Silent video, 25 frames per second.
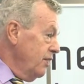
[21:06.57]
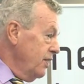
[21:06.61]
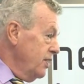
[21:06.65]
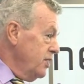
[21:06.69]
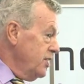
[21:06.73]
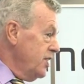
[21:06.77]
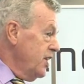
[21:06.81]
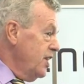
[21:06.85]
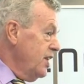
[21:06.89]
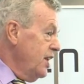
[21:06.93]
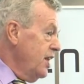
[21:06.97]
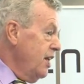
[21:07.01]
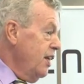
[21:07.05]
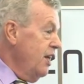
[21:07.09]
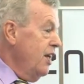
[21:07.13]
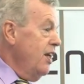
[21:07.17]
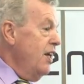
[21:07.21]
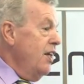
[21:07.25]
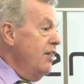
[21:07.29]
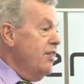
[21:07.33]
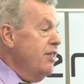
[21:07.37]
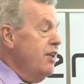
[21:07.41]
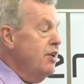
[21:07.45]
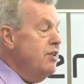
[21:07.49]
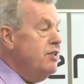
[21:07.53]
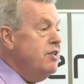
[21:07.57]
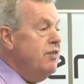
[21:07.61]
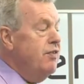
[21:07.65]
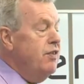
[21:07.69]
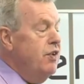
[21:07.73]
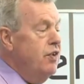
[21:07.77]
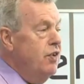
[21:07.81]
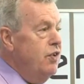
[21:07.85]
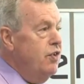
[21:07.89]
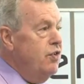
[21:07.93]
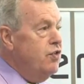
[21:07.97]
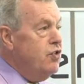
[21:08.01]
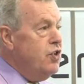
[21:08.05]
Certainly those of
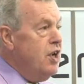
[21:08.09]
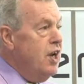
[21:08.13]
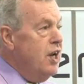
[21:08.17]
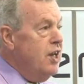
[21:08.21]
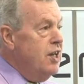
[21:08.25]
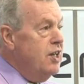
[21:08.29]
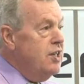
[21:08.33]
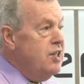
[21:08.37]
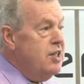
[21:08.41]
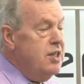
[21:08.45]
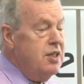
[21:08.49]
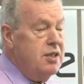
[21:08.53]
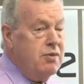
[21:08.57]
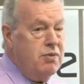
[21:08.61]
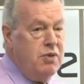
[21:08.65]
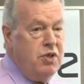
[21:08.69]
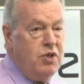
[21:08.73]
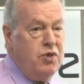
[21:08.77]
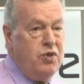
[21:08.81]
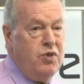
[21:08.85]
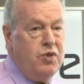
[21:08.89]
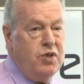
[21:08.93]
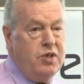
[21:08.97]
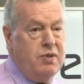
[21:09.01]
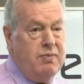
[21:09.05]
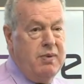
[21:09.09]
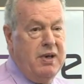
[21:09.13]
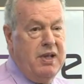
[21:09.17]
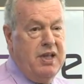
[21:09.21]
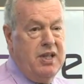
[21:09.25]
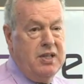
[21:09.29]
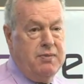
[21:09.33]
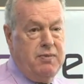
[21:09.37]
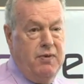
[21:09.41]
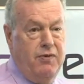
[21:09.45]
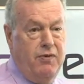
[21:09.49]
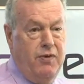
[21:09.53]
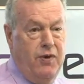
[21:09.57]
you who've tried it, since we talked about
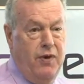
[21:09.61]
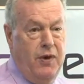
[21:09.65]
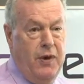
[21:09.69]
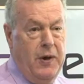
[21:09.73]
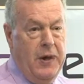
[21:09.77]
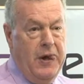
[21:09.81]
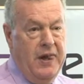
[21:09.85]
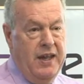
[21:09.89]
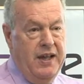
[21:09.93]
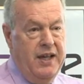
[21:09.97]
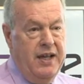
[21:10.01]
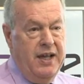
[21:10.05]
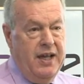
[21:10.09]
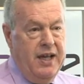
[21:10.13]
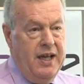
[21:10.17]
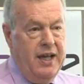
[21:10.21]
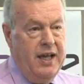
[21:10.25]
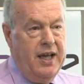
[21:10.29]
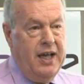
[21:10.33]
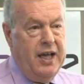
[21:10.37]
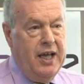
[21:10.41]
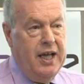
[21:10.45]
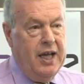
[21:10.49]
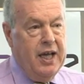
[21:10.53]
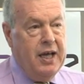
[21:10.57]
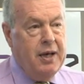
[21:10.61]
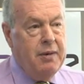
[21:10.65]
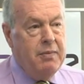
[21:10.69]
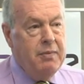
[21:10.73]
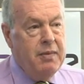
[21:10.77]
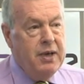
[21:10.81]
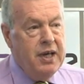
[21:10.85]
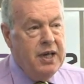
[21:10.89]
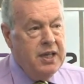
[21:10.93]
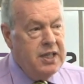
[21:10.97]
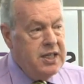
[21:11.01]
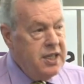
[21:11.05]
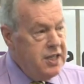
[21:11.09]
this before,
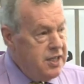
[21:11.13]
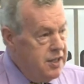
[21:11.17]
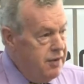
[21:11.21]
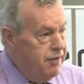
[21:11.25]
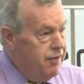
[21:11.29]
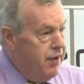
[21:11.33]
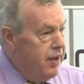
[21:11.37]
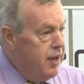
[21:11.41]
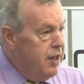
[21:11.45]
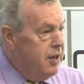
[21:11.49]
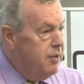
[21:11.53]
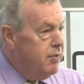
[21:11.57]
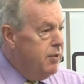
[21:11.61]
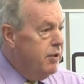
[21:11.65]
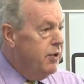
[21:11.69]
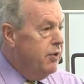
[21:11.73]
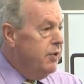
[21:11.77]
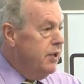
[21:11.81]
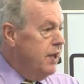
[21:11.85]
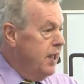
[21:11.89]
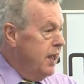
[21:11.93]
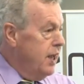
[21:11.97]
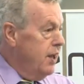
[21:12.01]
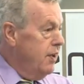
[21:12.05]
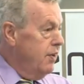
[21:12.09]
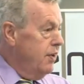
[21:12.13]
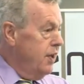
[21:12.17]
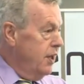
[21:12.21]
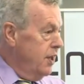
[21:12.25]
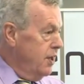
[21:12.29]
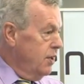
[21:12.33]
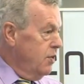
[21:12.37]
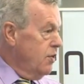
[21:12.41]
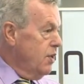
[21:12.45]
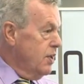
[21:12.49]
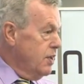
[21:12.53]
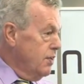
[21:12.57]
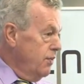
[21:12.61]
it is available now in
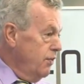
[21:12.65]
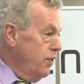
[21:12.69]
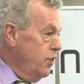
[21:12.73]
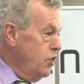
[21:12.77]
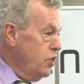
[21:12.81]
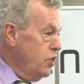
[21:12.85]
quite a few